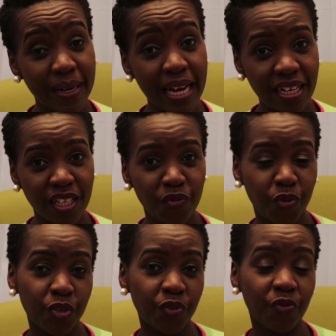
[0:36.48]
blending
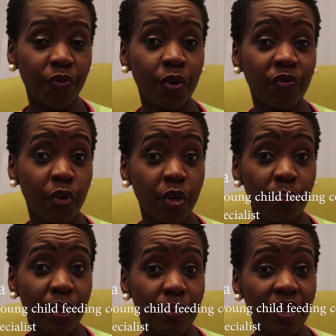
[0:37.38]
food for
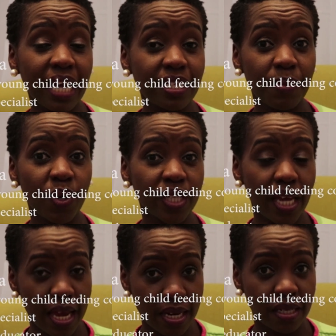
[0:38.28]
your baby at about
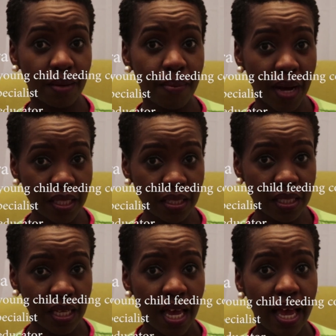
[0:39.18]
8
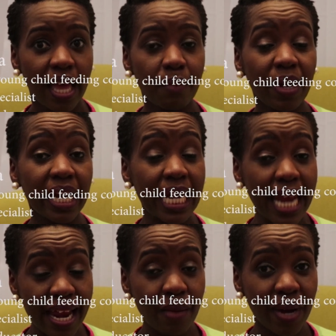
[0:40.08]
months, and by
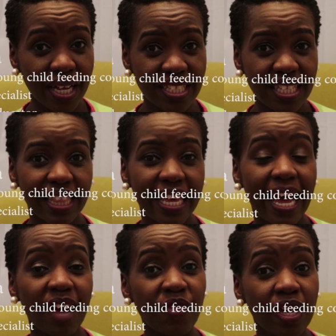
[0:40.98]
9 months that
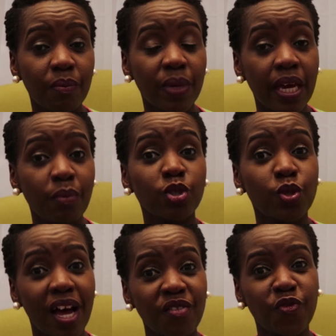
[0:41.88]
they're being able
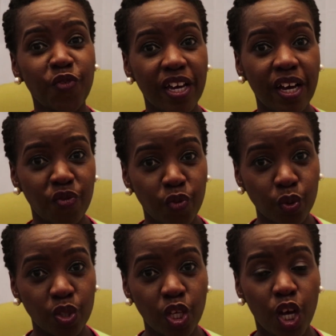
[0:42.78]
to have finger
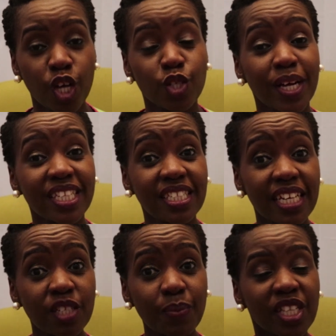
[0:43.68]
foods. So at
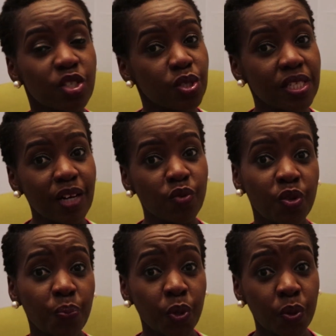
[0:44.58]
6 months you start
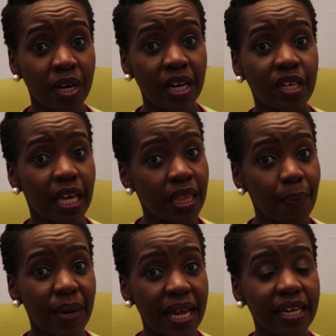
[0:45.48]
with pureed,
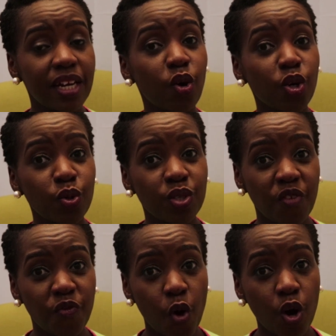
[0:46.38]
either blended or use
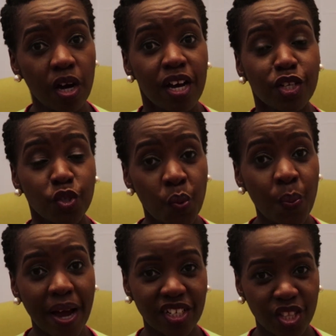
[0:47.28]
a fork to
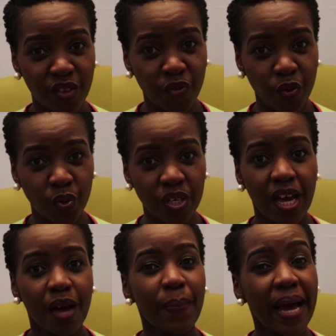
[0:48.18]
mash the food.
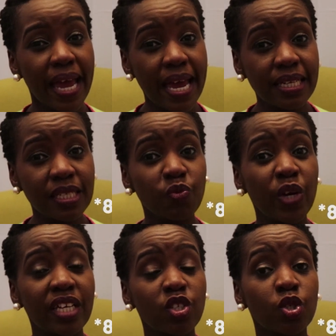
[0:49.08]
By 8
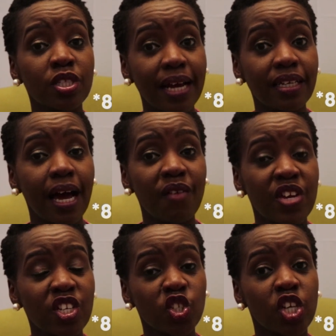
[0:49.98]
weeks you start
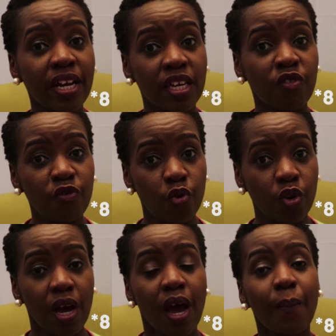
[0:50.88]
having chunky
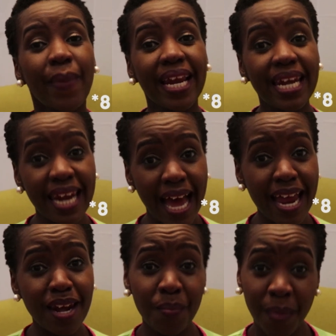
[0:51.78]
food. By
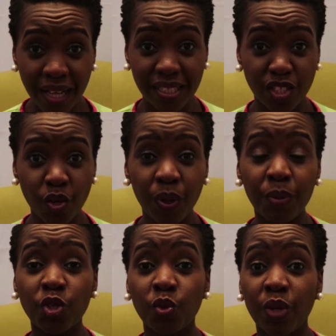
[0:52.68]
9 months your
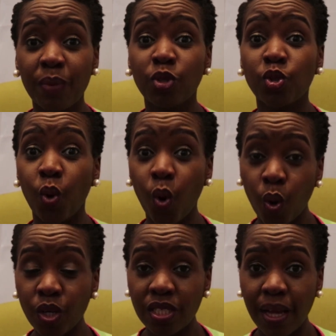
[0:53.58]
baby should be able to
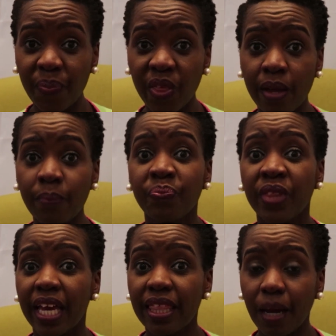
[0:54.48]
hold something,
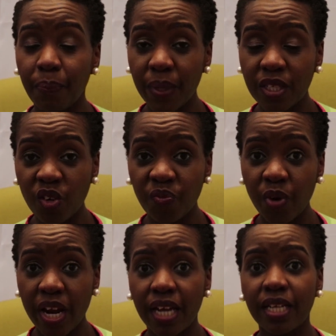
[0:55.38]
either a piece of
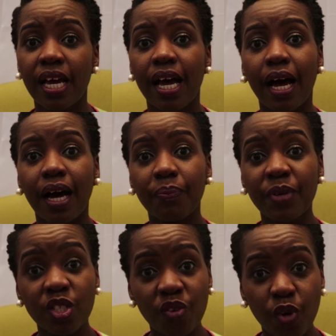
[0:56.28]
bread, a
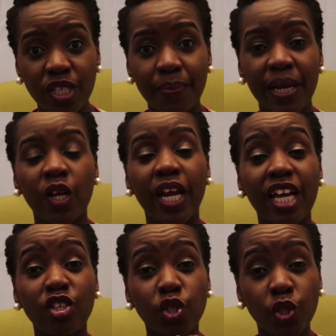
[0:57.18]
piece of watermelon,
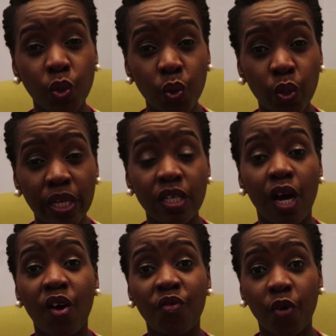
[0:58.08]
and chew it
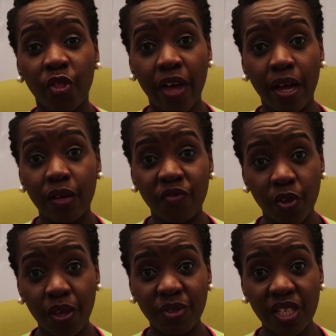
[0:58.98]
for
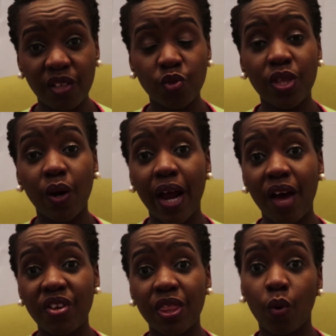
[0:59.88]
themselves without
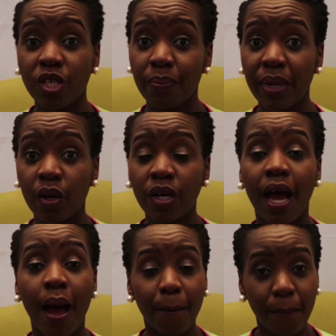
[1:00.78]
having the
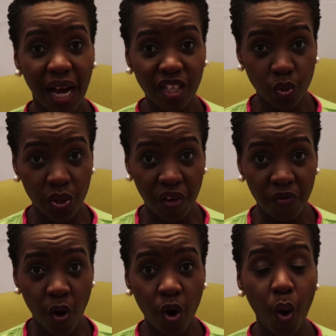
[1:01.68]
watermelon mashed with a
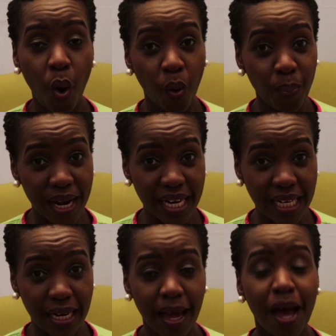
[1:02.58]
fork or
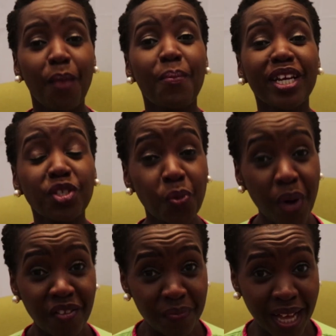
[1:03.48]
blended. By
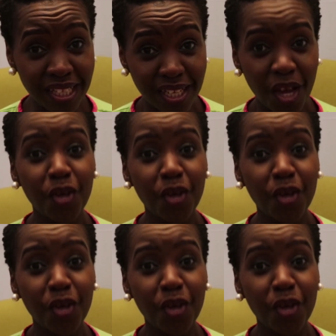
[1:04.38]
12 months,